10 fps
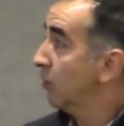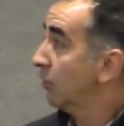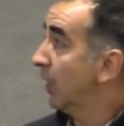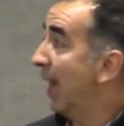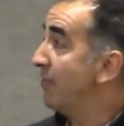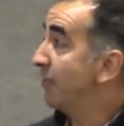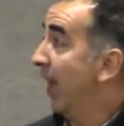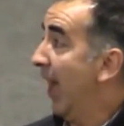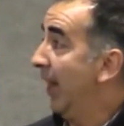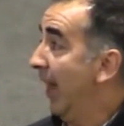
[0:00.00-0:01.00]
life
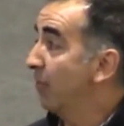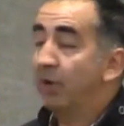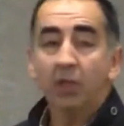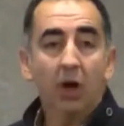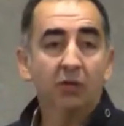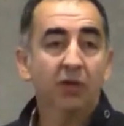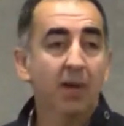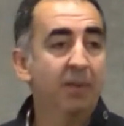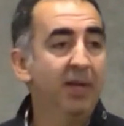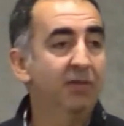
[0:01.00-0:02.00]
at every large company